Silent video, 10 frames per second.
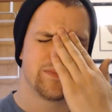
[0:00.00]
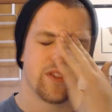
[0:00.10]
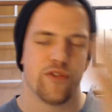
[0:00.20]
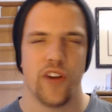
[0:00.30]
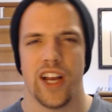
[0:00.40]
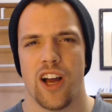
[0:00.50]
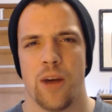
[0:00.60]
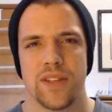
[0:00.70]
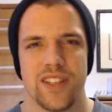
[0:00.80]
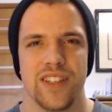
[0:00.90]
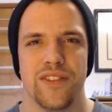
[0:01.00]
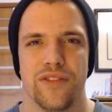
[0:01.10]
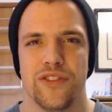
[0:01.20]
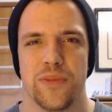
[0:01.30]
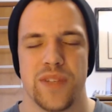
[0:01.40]
Frank Omason
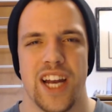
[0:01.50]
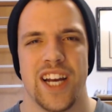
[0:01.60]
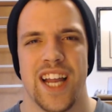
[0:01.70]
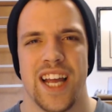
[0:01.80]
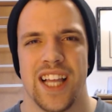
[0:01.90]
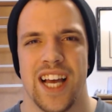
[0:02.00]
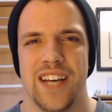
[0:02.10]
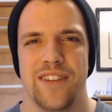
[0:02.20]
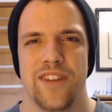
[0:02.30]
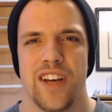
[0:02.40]
from Saturday Night Live.